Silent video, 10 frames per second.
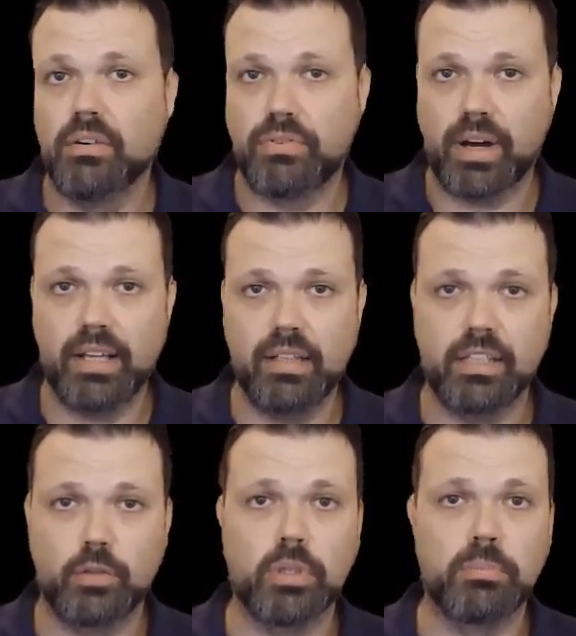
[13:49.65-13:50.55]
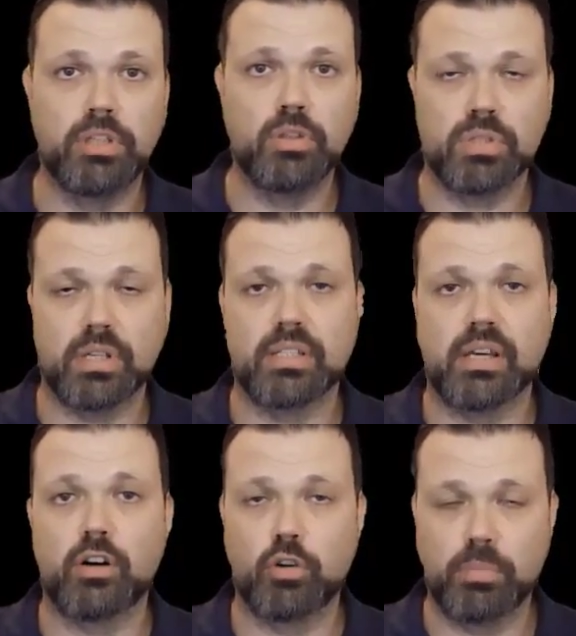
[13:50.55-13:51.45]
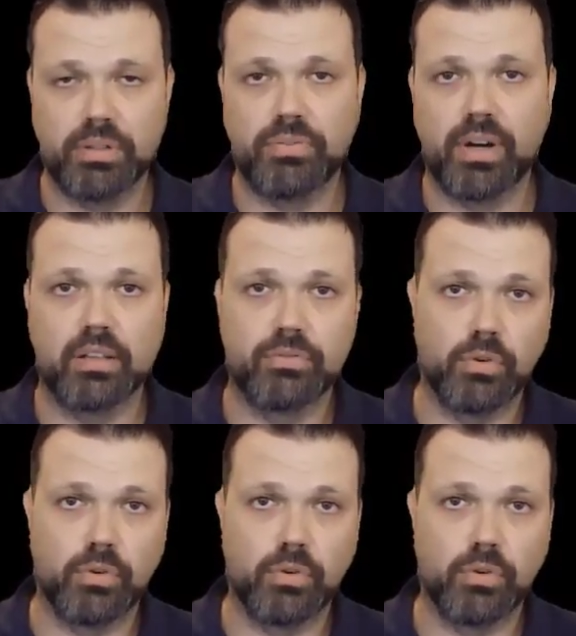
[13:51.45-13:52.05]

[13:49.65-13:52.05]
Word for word: file that will be used as argument file